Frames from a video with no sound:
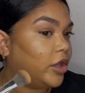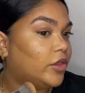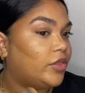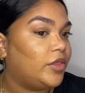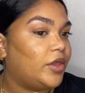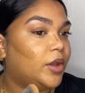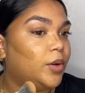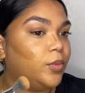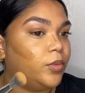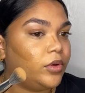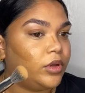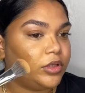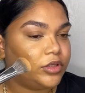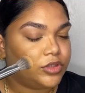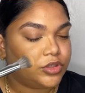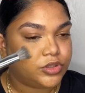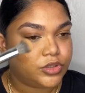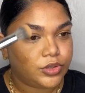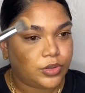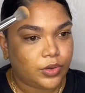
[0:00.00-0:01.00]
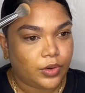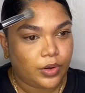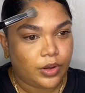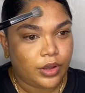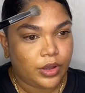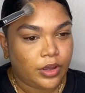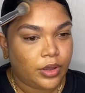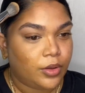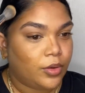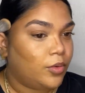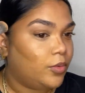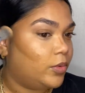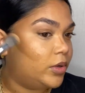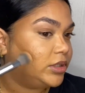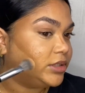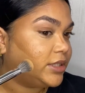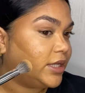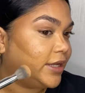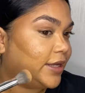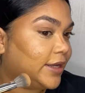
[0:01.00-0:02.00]
then, so once
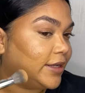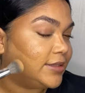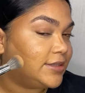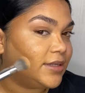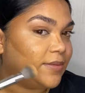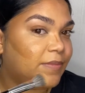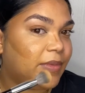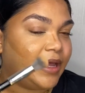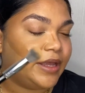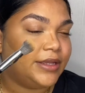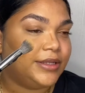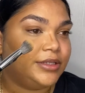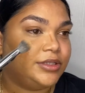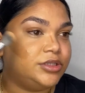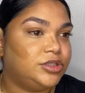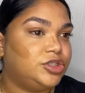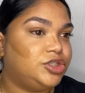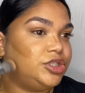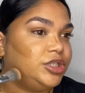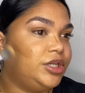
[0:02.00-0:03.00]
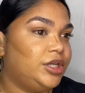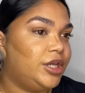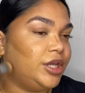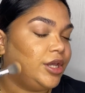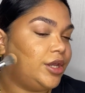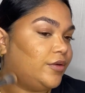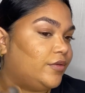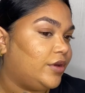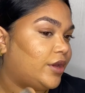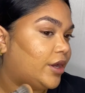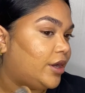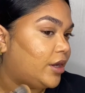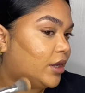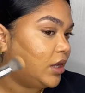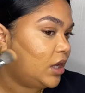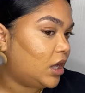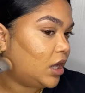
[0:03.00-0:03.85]
I get to my cheek area,